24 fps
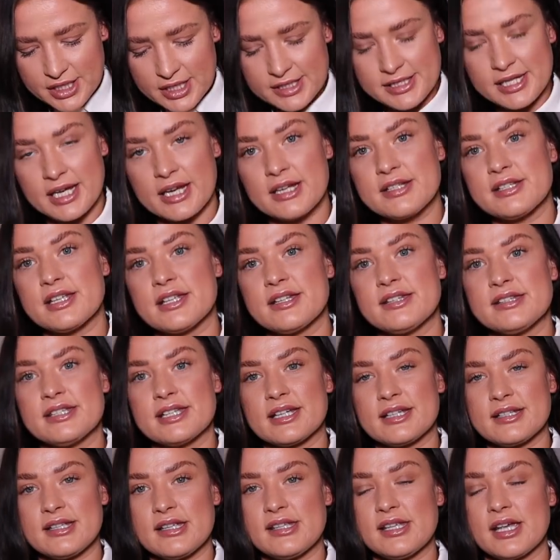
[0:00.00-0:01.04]
30 seconds, and
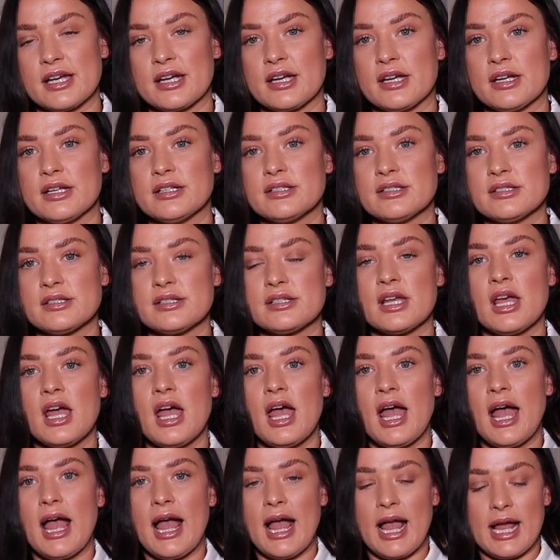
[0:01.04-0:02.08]
60 seconds.
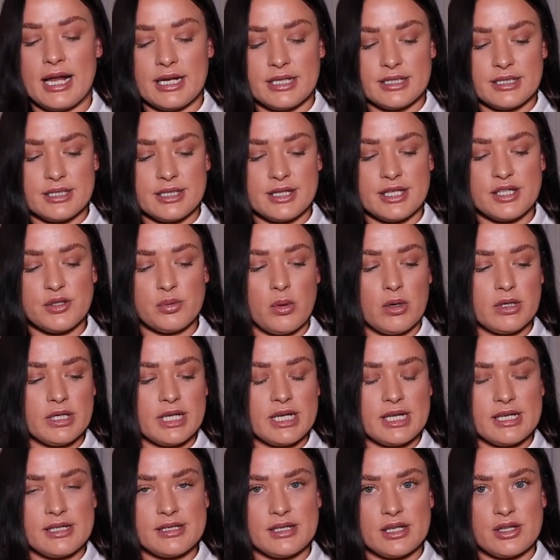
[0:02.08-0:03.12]
And this one
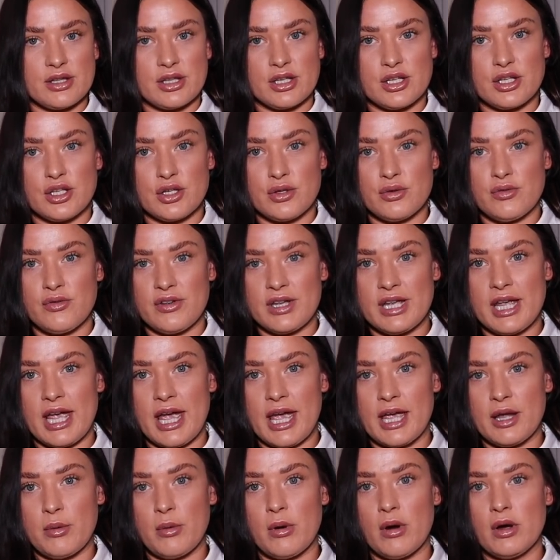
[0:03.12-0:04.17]
is the
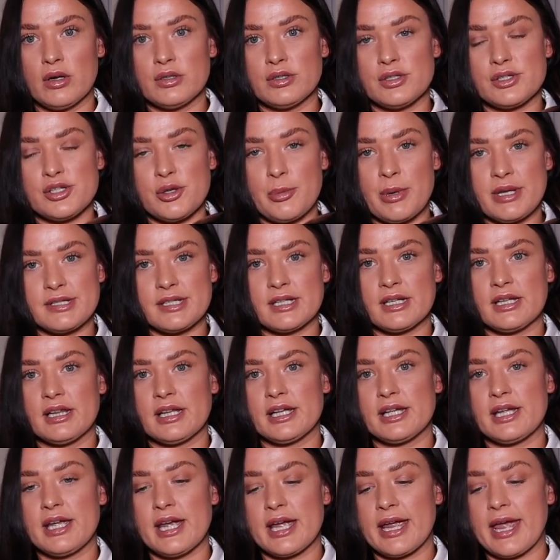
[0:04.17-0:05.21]
UVA one. So
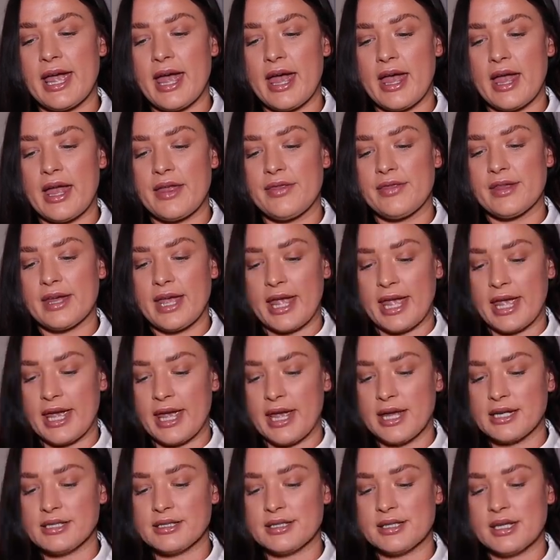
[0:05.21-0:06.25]
basically you get in the
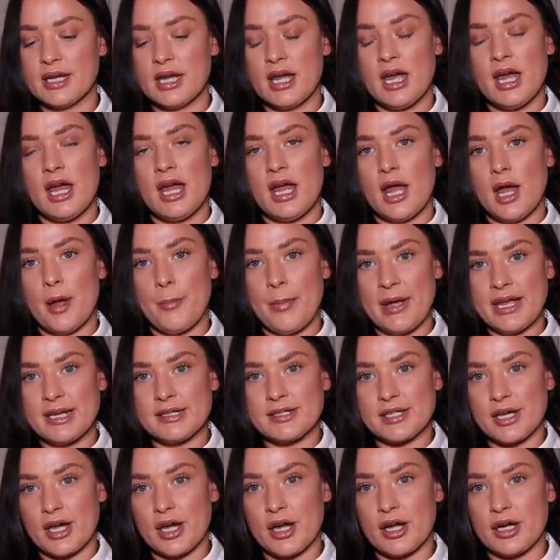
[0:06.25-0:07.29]
kit a
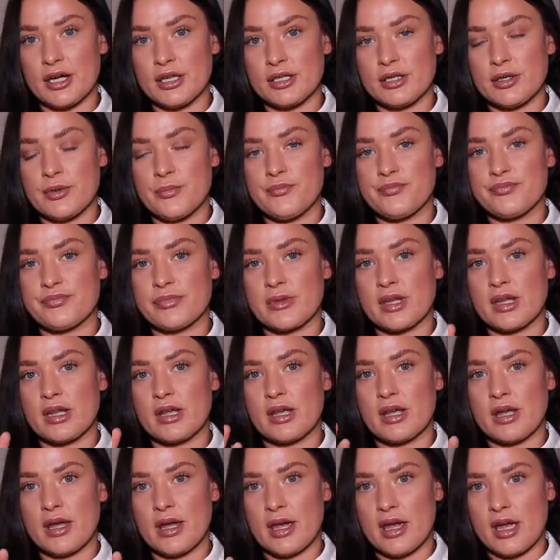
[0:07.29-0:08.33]
base coat,
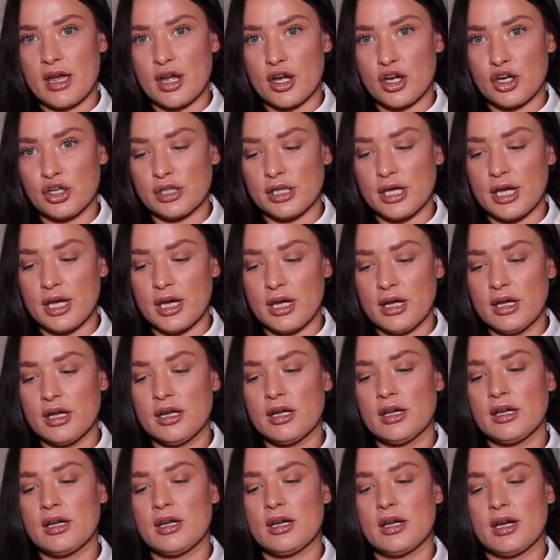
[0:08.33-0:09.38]
a colour,
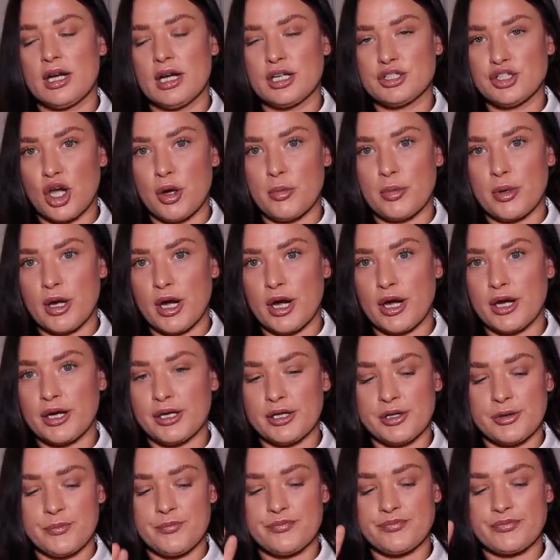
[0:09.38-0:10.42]
a top
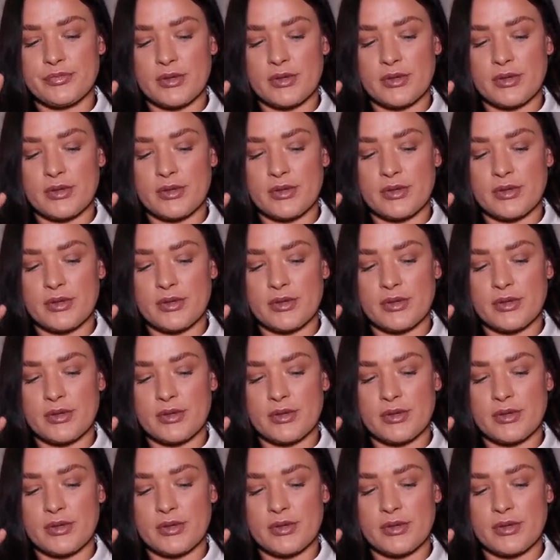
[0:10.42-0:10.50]
coat,